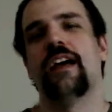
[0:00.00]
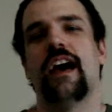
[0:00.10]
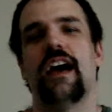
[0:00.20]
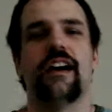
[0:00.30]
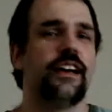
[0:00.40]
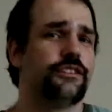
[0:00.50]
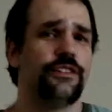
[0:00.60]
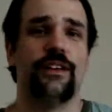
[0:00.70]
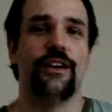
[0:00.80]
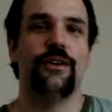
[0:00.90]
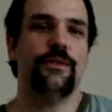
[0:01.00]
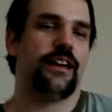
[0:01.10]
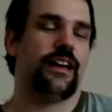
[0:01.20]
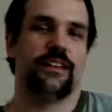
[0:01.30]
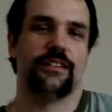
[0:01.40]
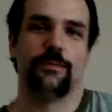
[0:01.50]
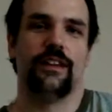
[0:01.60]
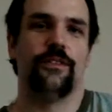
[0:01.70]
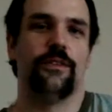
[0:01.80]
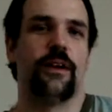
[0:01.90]
As you know, as many
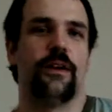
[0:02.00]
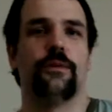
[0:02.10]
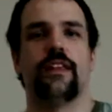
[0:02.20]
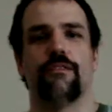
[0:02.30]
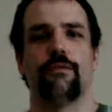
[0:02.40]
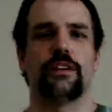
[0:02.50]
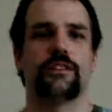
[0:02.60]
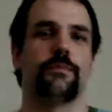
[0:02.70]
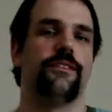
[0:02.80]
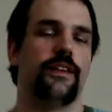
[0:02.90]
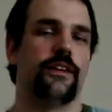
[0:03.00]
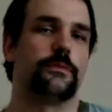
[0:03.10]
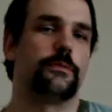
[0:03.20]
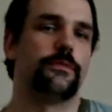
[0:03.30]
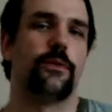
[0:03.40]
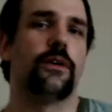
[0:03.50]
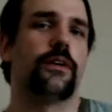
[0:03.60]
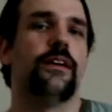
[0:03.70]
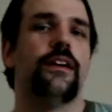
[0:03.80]
of you know that have watched my videos before,